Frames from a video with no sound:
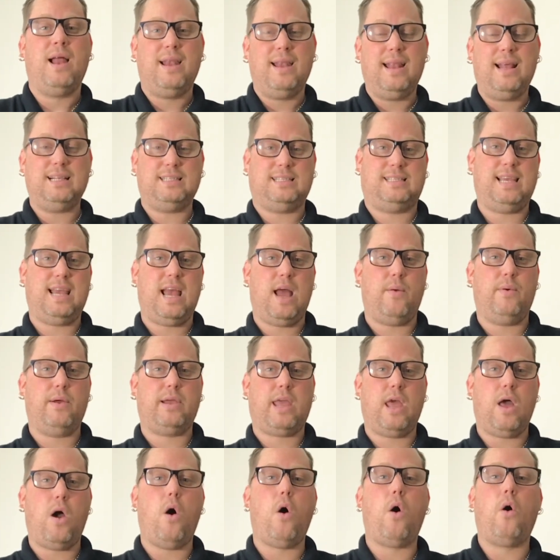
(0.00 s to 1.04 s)
Let's see how I
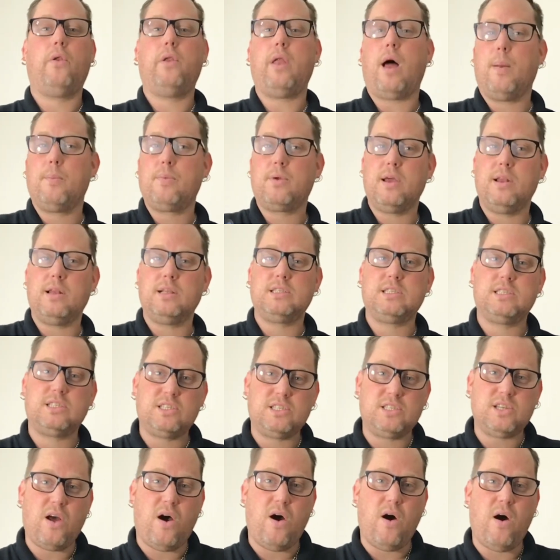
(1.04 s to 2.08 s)
get on. I'm going to
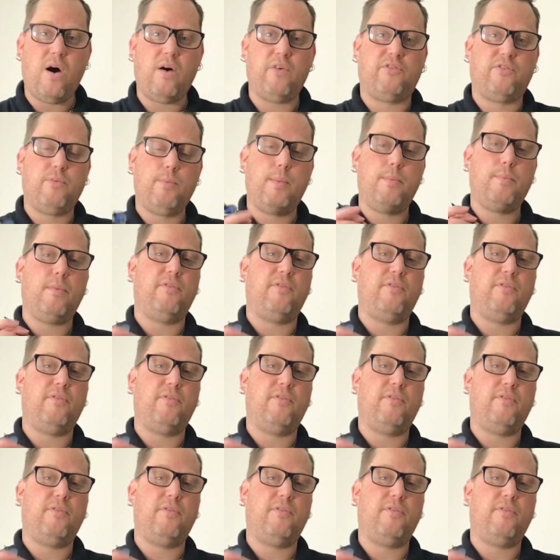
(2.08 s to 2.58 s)
start from